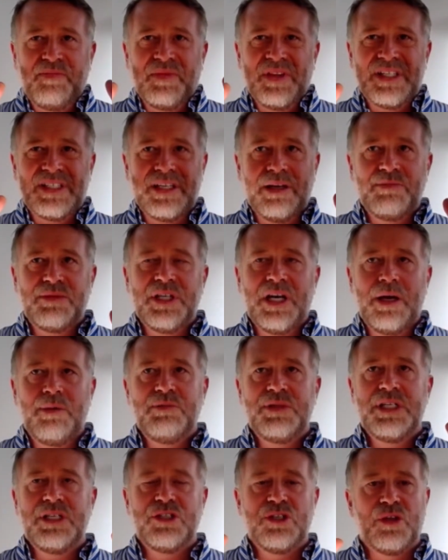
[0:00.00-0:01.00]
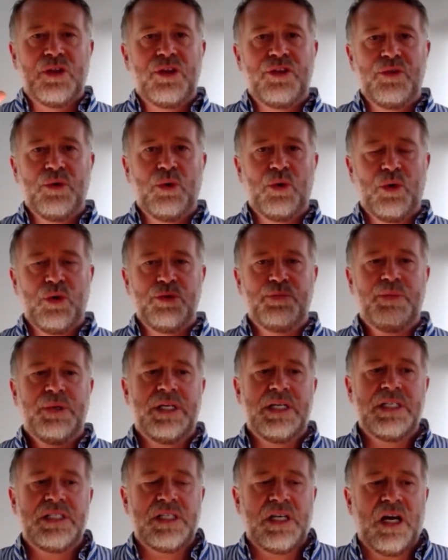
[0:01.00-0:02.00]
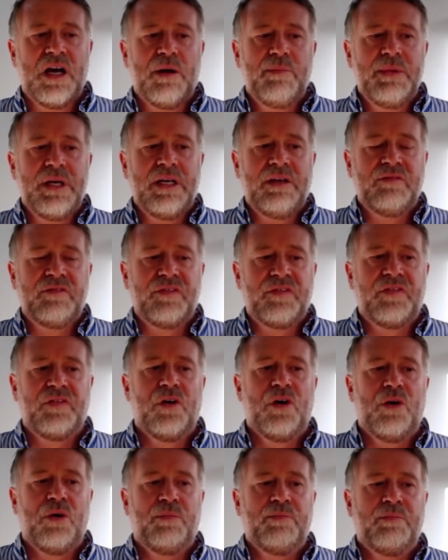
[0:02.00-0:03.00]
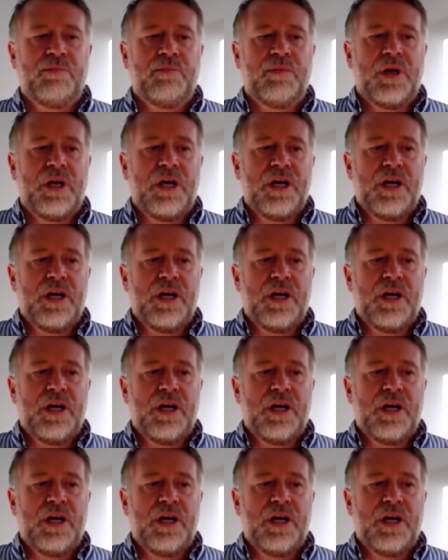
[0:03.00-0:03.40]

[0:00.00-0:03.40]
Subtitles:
Sometimes it's a thought, but it's coming from